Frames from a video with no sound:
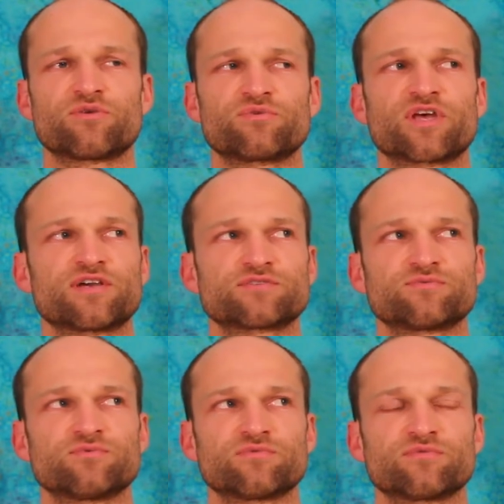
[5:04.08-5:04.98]
realized,
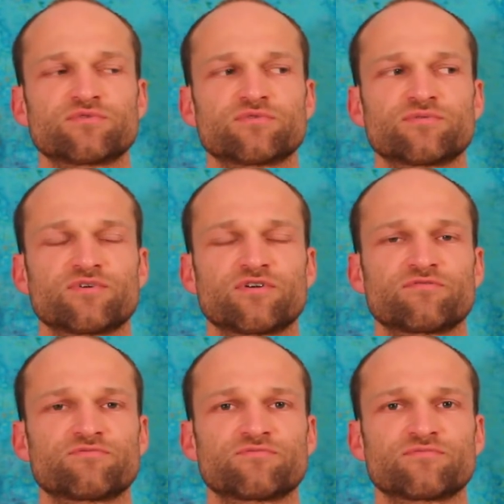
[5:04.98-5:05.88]

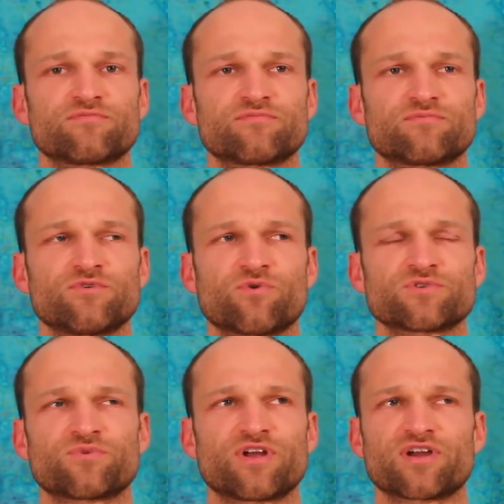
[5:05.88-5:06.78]
of
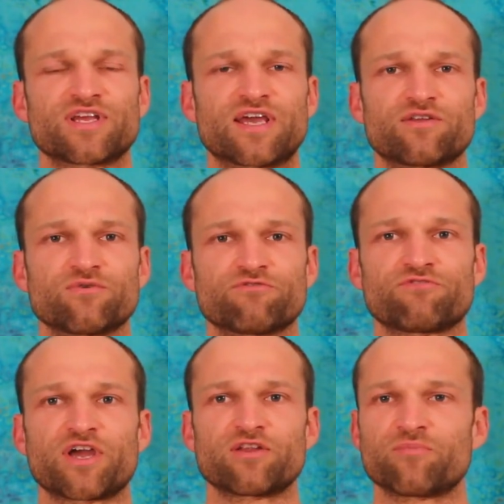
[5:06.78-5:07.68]
course, we're not going to get into a
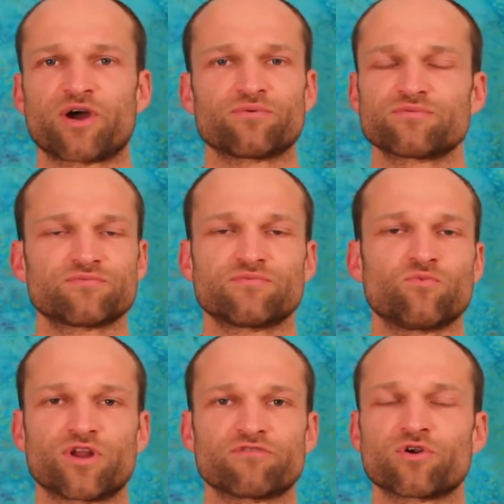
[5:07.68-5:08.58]
fight about
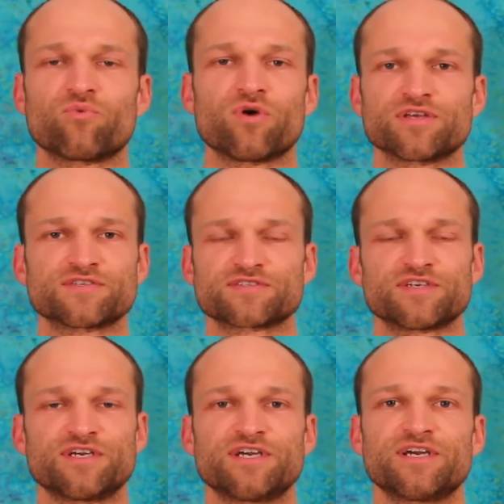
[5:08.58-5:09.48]
whatever it was.
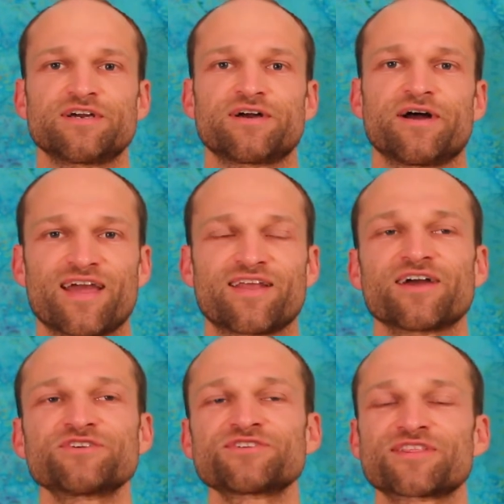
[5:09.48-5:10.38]
And I
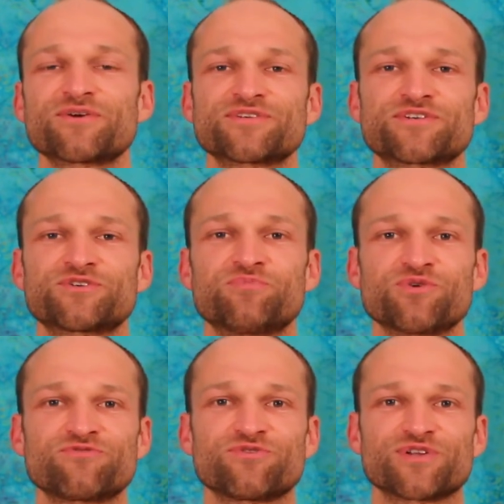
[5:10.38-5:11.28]
just thought that was such a
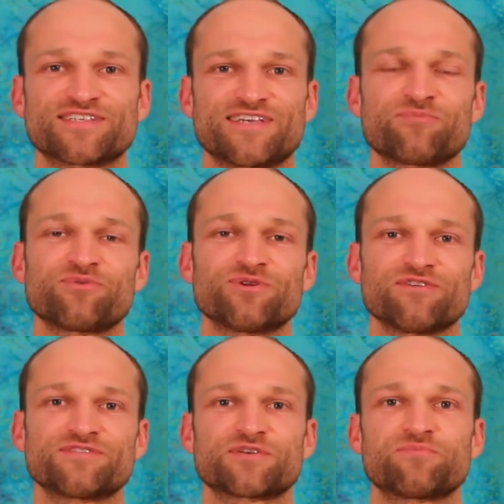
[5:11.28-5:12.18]
beautiful example
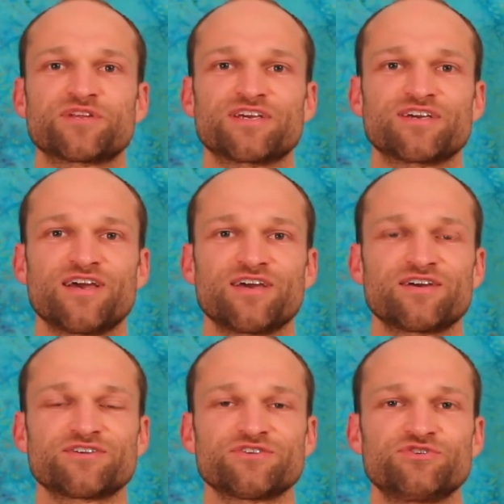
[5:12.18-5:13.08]
of somebody
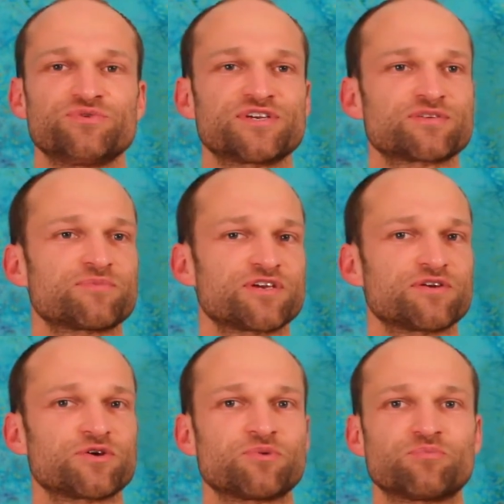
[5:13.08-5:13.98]
doing
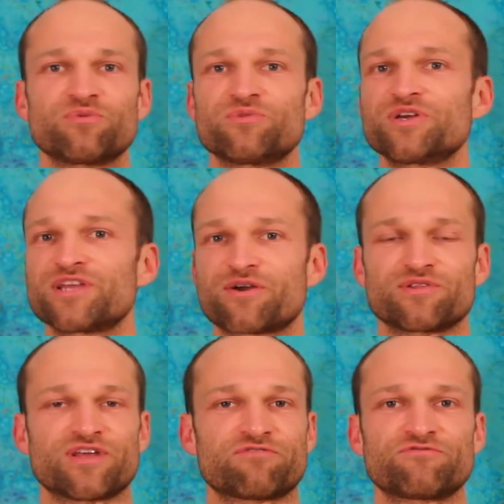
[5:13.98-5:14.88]
something completely out
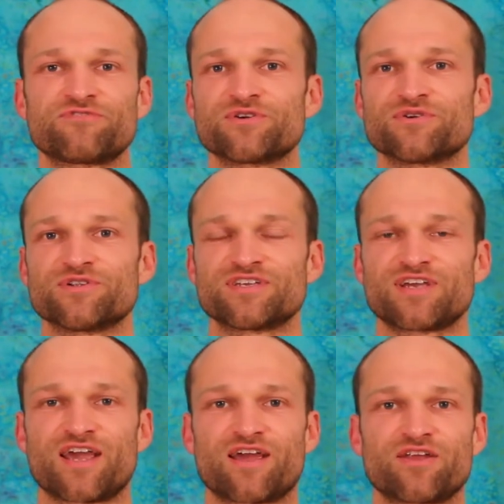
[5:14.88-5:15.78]
of left field
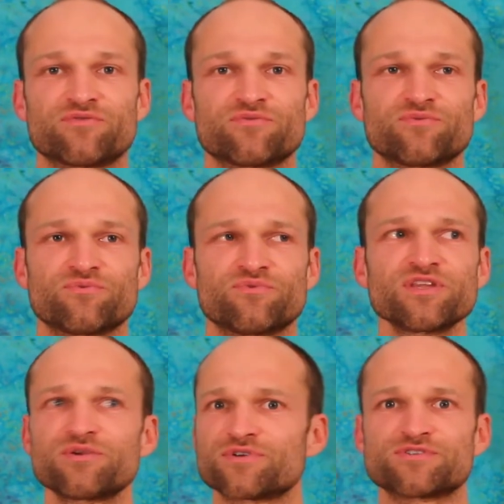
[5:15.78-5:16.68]
and
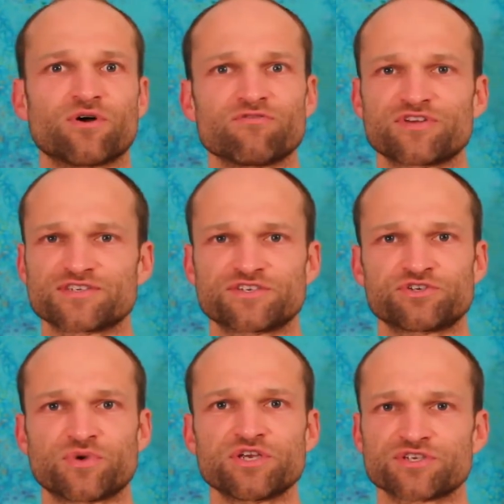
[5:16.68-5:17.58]
really resolving a
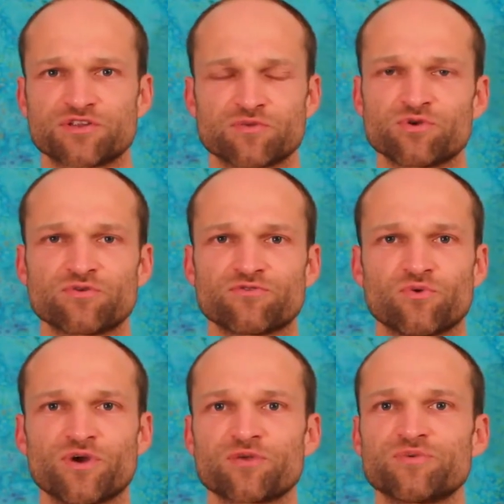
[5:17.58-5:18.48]
situation in a beautiful
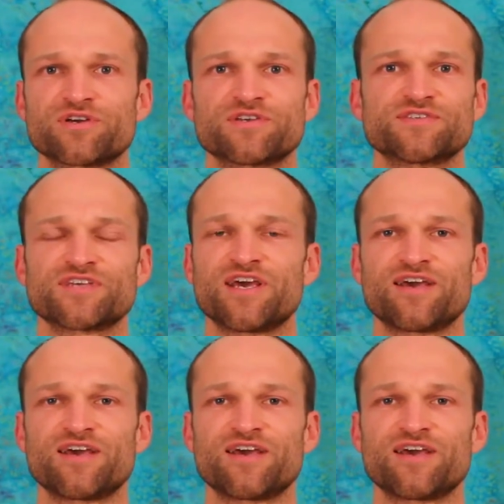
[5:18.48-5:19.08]
way, because